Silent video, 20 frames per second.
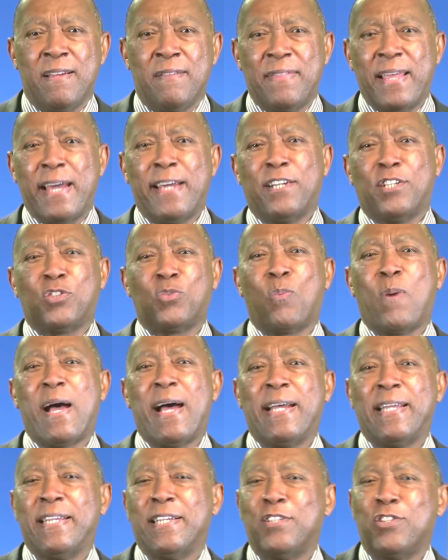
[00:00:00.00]
That is
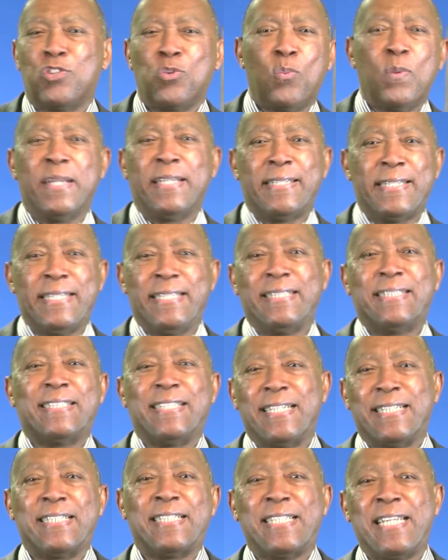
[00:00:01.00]
why in
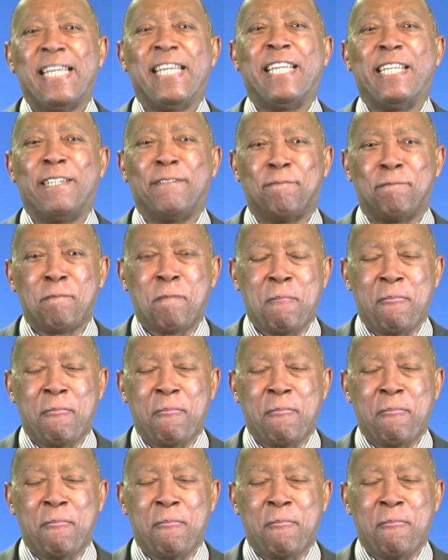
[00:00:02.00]
2016,